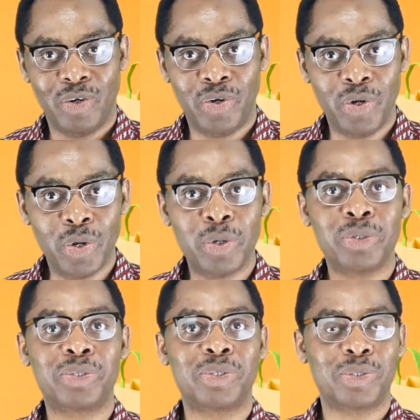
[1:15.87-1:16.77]

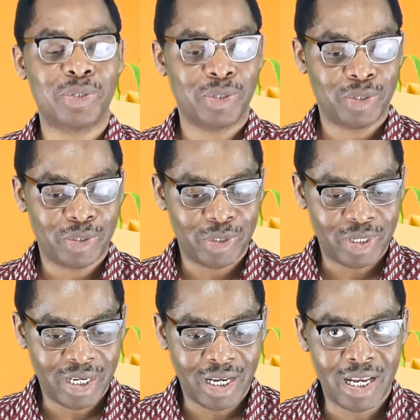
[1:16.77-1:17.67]
Use
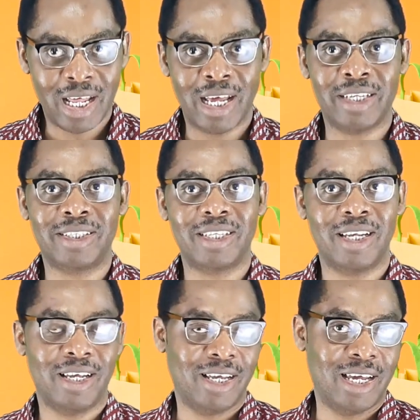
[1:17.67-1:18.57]
less
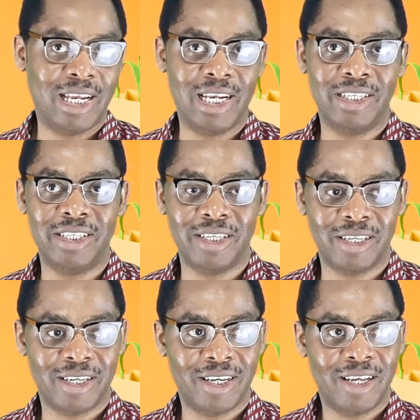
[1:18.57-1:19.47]
energy
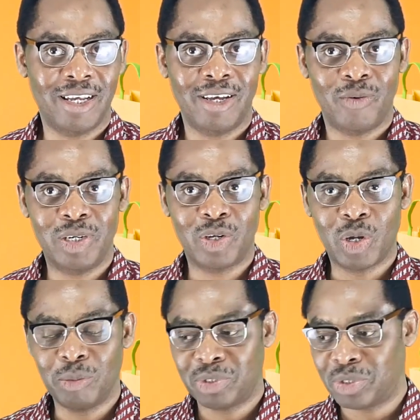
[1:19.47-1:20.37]
when it
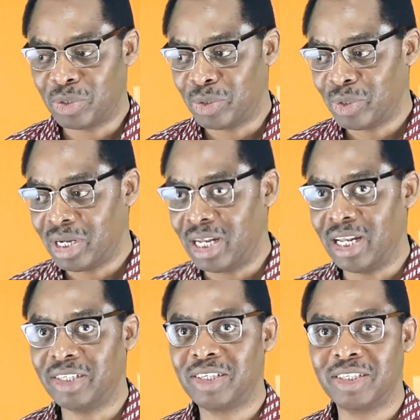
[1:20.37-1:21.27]
comes to
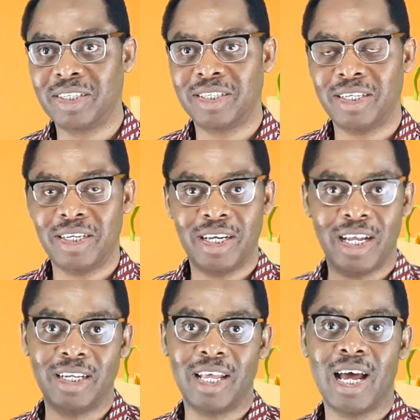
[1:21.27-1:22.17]
electricity
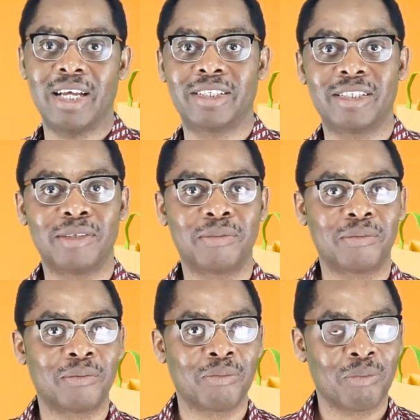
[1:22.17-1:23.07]
and gas.
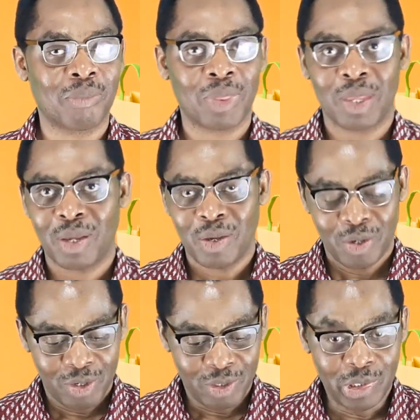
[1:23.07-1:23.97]

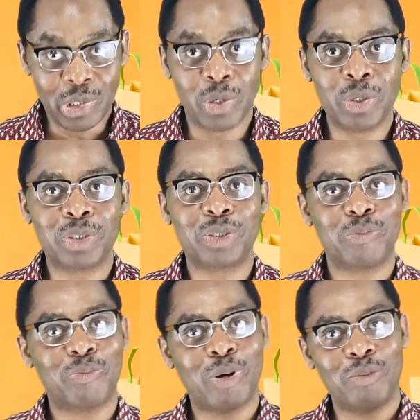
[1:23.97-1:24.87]

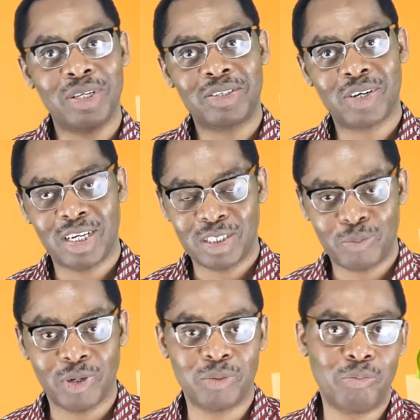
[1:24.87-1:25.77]
Use public
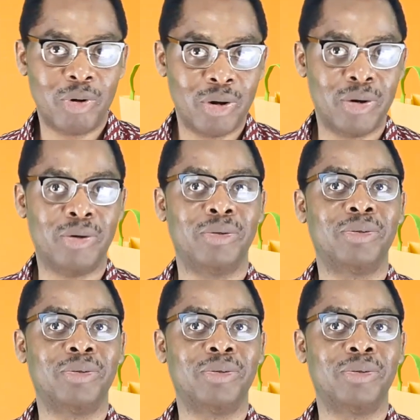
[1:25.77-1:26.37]
transport more.